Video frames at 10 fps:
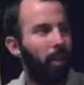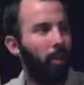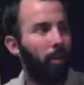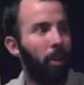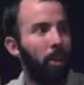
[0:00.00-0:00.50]

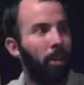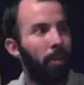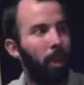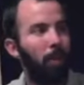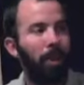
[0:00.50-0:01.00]

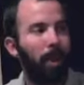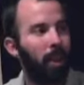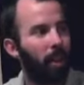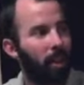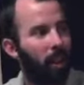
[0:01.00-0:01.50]
Fujifilm
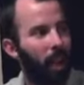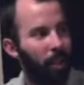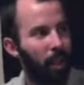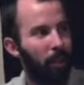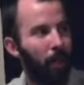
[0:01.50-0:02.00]
has
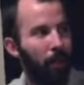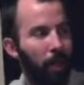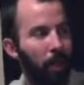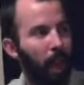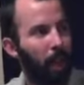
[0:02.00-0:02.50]
come out with a
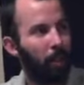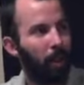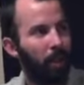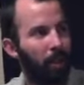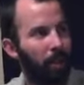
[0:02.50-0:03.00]
new camera
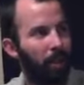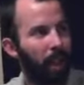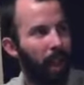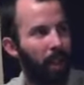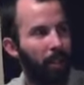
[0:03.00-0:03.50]

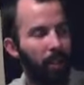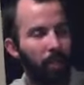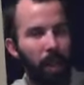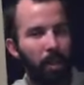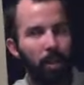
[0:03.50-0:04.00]
that is
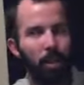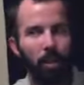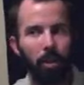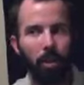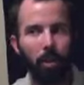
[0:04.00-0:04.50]
meant
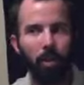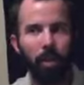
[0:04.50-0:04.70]
to